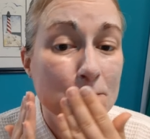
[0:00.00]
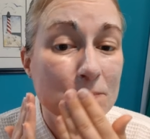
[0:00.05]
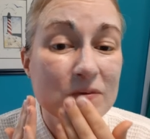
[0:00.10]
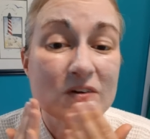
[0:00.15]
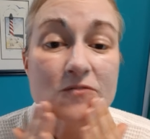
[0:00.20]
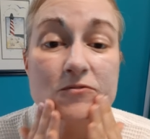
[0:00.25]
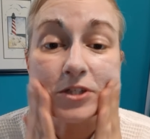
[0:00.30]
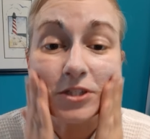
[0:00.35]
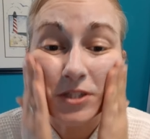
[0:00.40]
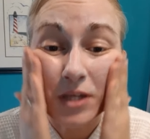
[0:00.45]

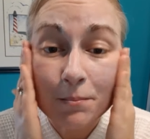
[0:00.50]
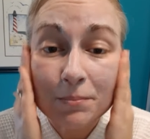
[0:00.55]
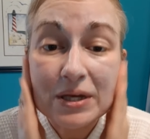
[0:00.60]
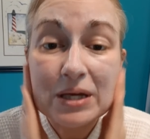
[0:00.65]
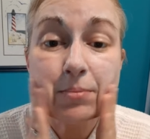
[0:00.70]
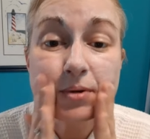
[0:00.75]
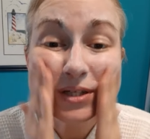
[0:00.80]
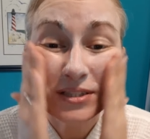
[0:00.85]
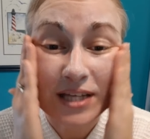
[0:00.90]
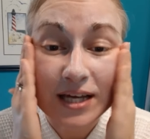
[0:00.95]
And for some
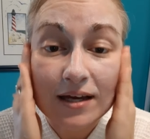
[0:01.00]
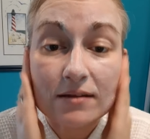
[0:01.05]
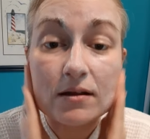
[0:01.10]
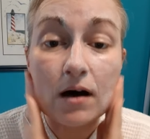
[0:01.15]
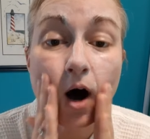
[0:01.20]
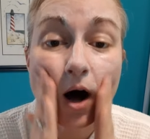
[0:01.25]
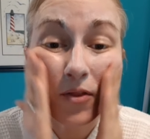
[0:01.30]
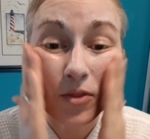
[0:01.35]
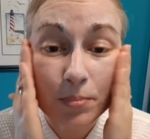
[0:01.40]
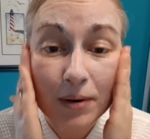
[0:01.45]
people, it takes
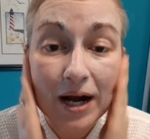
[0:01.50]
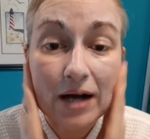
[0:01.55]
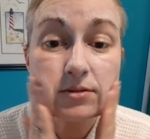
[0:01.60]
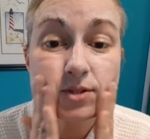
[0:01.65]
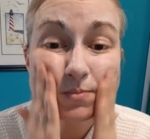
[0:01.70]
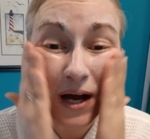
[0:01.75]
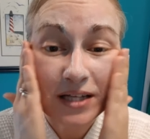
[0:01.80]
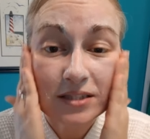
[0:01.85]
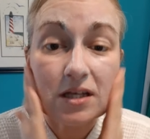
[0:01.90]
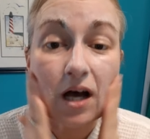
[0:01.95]
all the brown
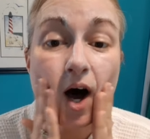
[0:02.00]
spots